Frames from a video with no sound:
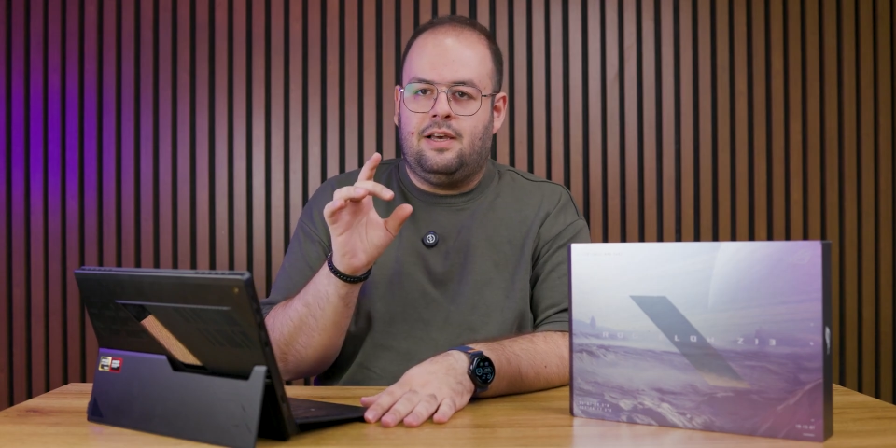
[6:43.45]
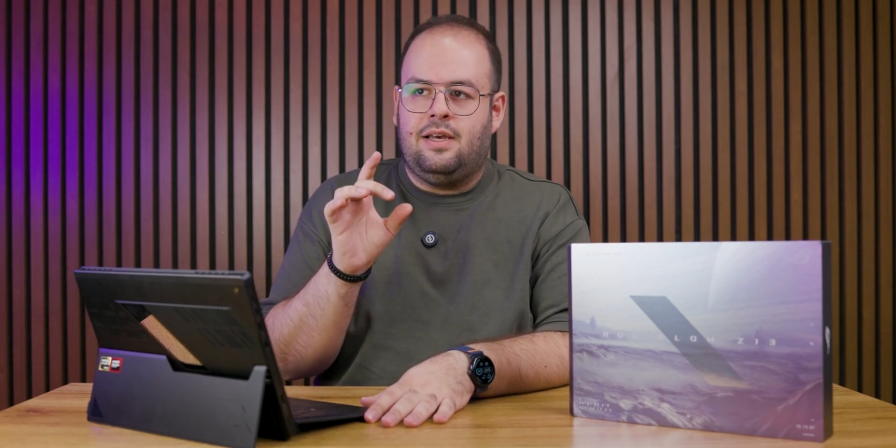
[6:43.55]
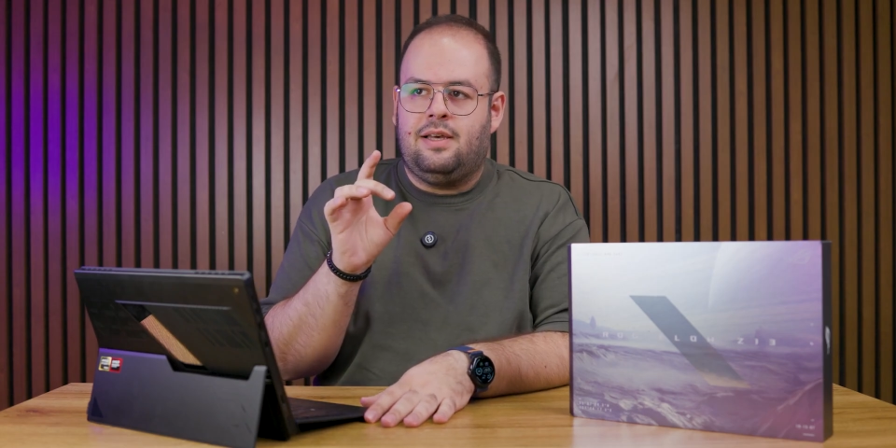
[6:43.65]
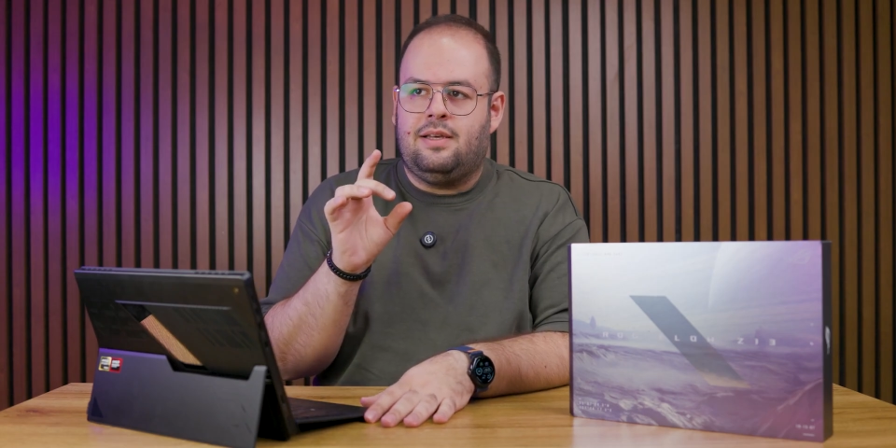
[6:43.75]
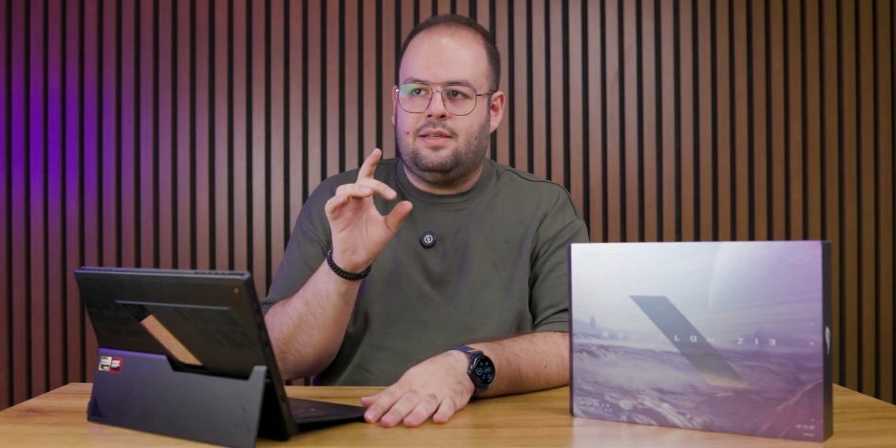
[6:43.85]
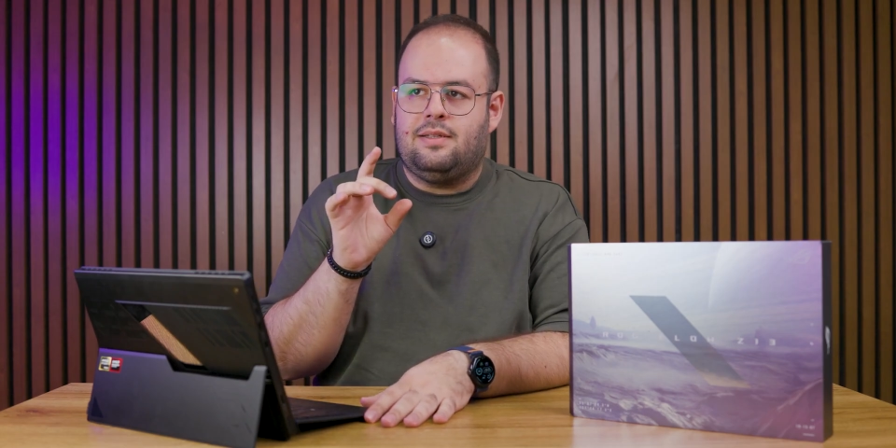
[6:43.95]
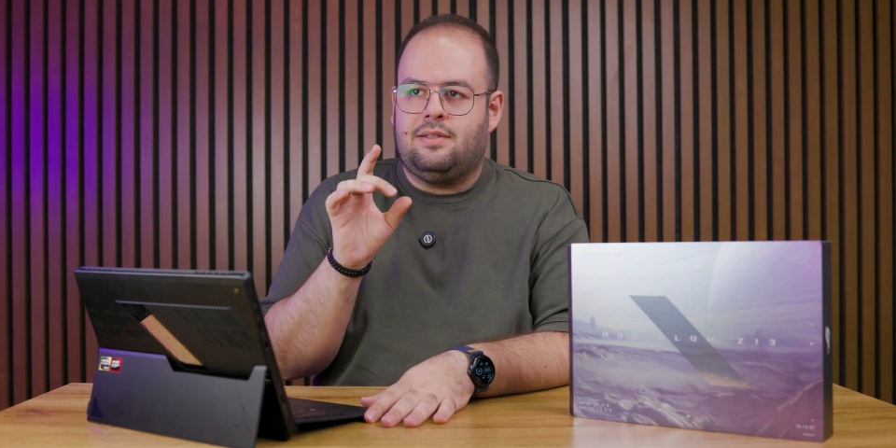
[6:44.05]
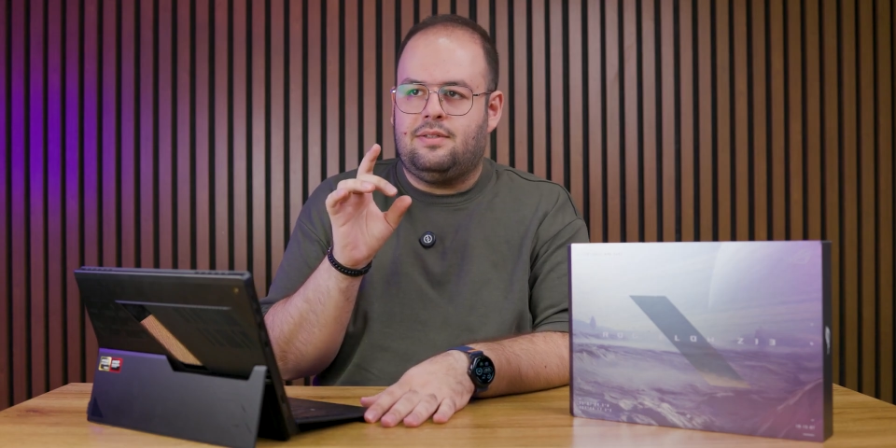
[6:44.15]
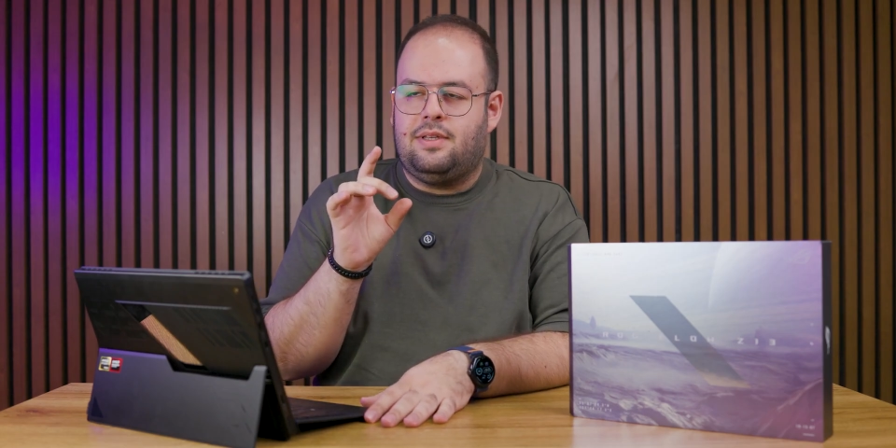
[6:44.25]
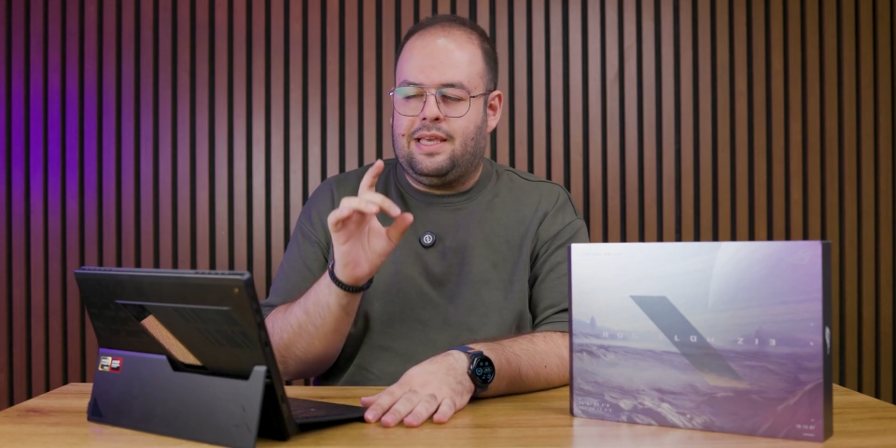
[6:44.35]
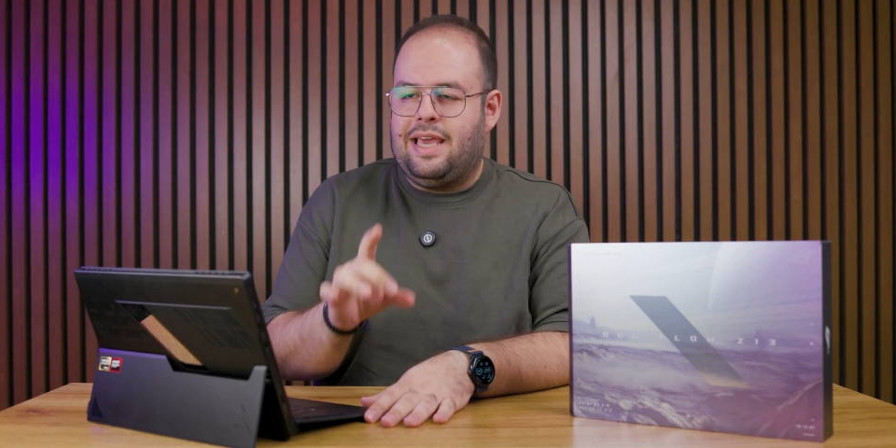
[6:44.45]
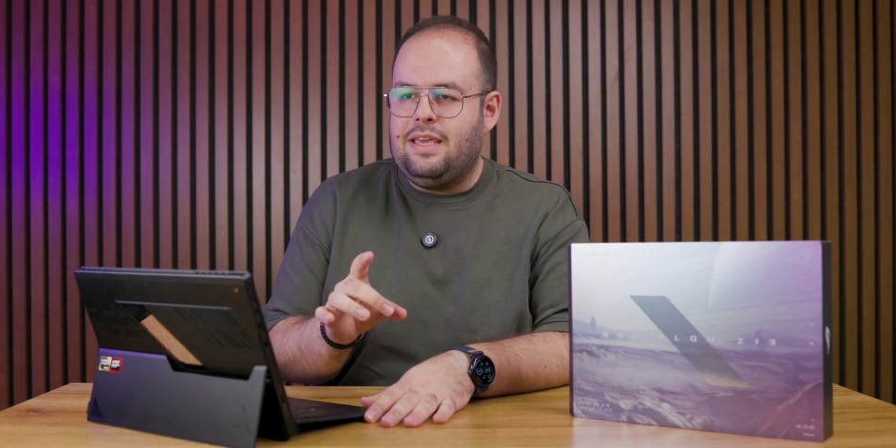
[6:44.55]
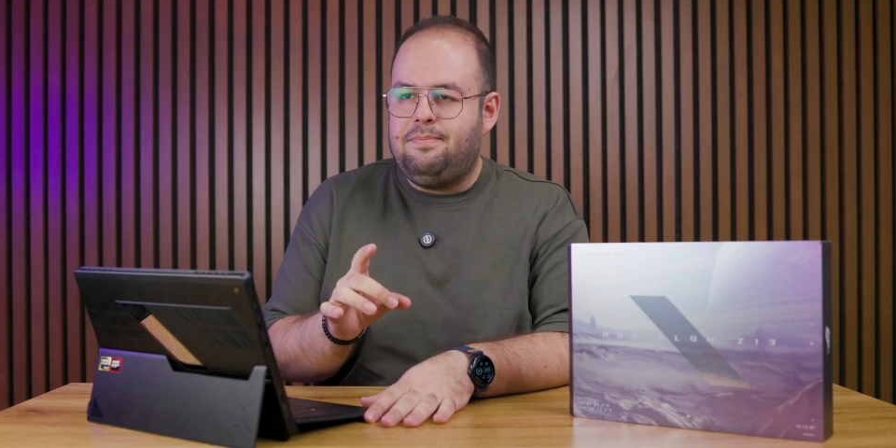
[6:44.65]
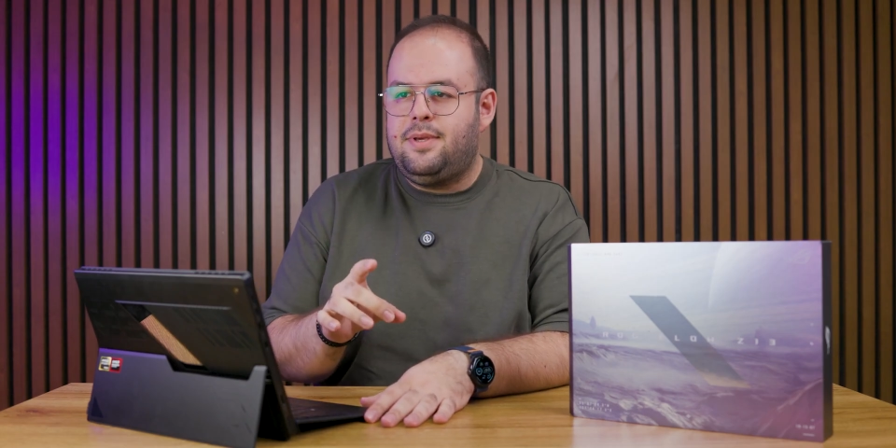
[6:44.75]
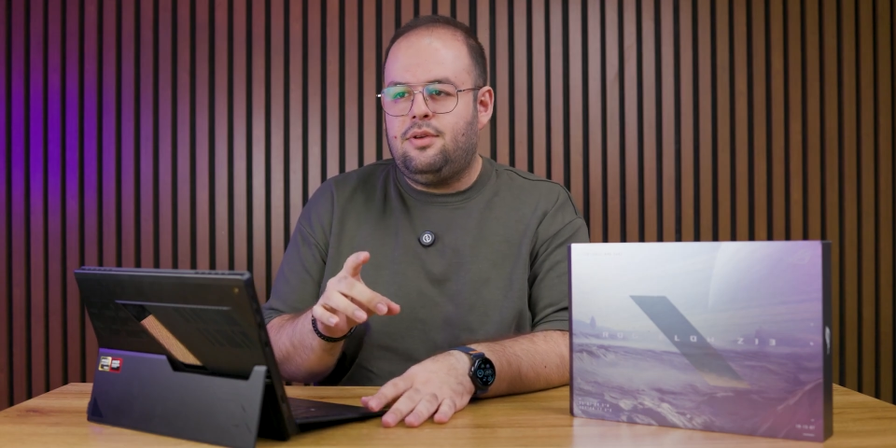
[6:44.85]

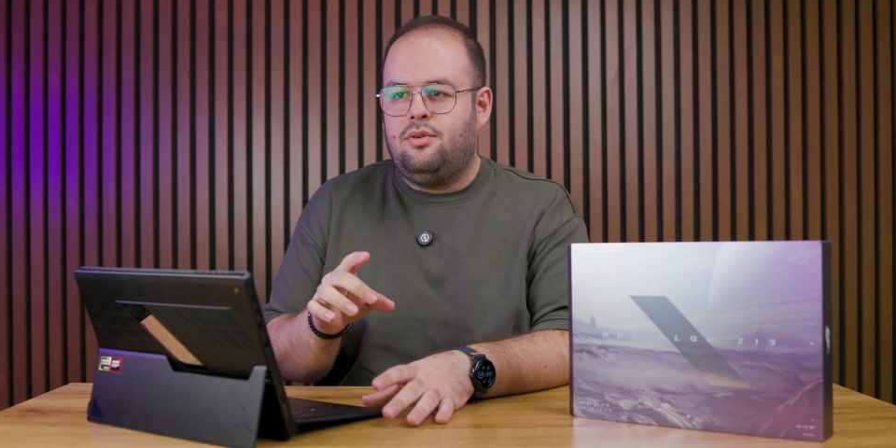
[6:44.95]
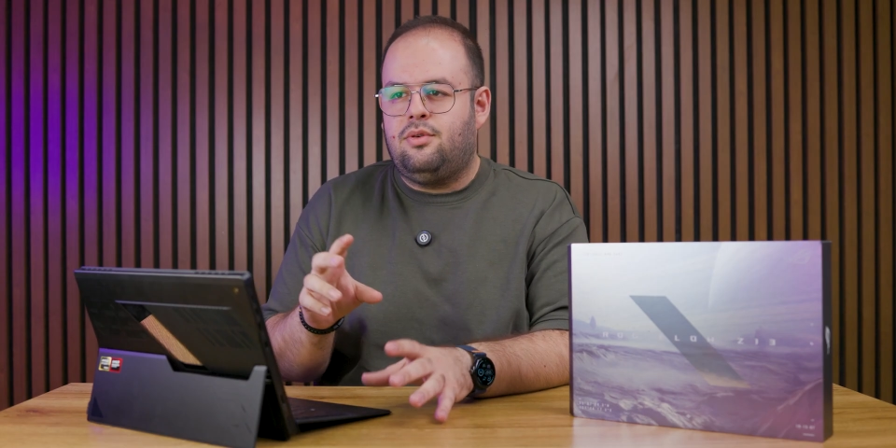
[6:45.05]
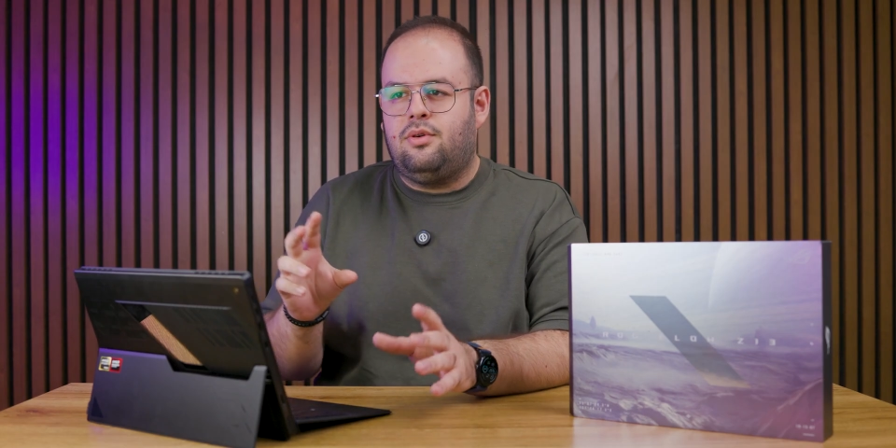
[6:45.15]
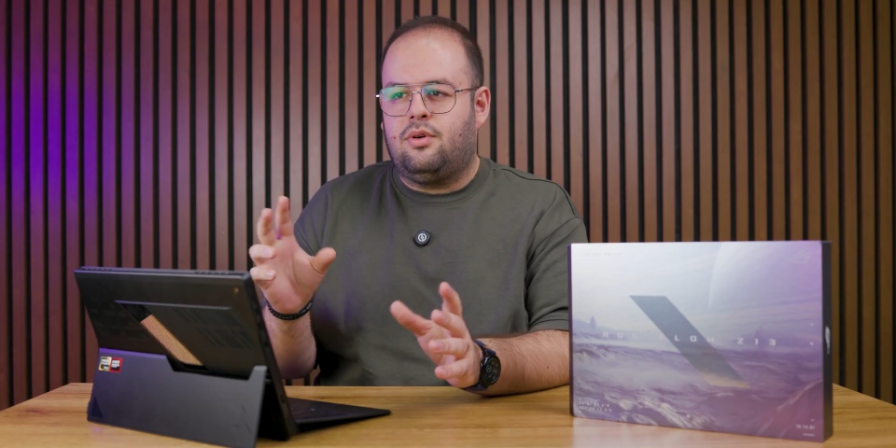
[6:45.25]
APU,